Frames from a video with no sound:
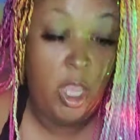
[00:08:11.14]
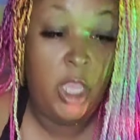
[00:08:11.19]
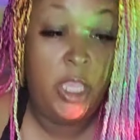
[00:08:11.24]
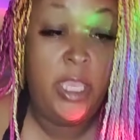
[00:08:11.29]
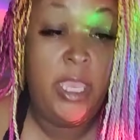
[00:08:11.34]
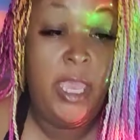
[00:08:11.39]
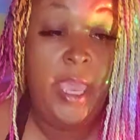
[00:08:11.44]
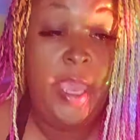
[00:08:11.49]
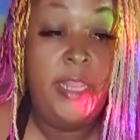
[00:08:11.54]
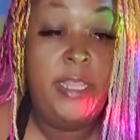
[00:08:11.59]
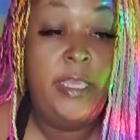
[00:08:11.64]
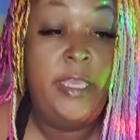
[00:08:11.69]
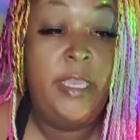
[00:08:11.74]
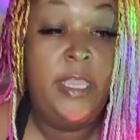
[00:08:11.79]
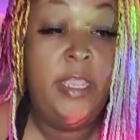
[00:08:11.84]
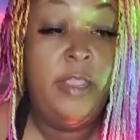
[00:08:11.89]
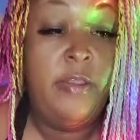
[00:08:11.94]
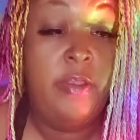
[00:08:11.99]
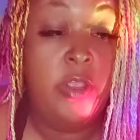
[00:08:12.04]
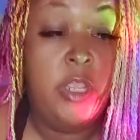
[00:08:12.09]
a caddy
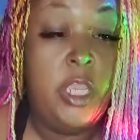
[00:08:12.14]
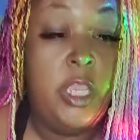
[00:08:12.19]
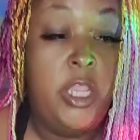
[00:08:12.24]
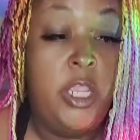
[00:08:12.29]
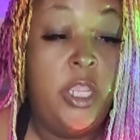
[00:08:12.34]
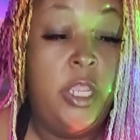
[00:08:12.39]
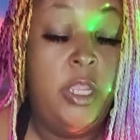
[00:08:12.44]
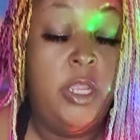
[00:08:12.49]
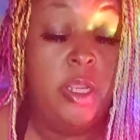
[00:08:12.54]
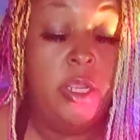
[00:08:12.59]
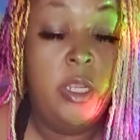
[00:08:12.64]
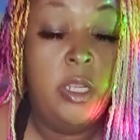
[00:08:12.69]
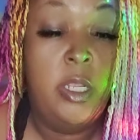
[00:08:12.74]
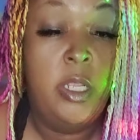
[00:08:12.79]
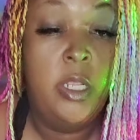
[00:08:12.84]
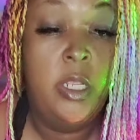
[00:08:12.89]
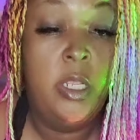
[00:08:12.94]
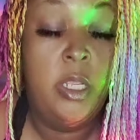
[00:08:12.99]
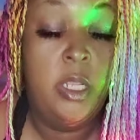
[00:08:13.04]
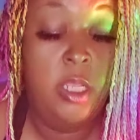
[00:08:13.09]
carrier.
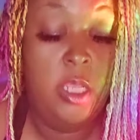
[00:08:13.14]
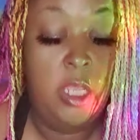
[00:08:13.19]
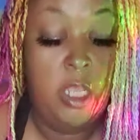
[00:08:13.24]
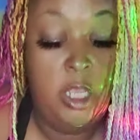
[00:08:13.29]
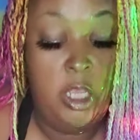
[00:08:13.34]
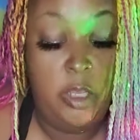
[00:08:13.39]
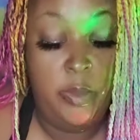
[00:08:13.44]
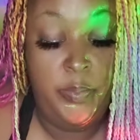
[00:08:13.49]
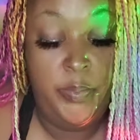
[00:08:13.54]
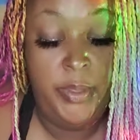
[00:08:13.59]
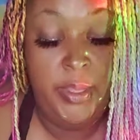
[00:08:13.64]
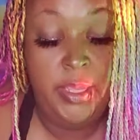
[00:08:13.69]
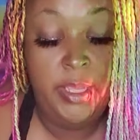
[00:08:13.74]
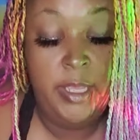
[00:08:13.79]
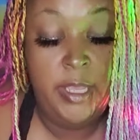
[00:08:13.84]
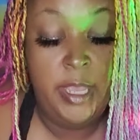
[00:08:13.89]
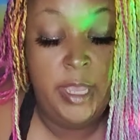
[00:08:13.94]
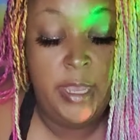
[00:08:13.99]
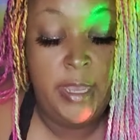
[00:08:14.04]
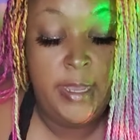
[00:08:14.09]
It could
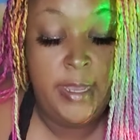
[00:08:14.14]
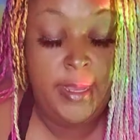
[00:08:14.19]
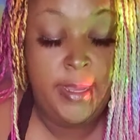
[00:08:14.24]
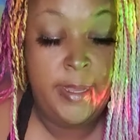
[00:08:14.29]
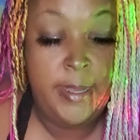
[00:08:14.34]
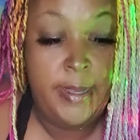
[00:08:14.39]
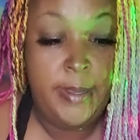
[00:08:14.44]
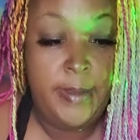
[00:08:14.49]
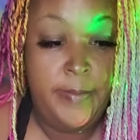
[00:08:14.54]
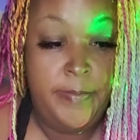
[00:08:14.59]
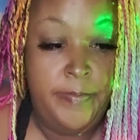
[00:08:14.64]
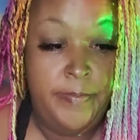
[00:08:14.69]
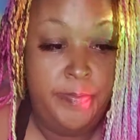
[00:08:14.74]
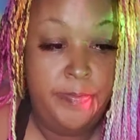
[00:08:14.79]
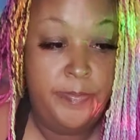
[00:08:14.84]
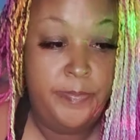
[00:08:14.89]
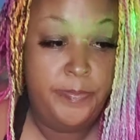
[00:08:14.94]
be um,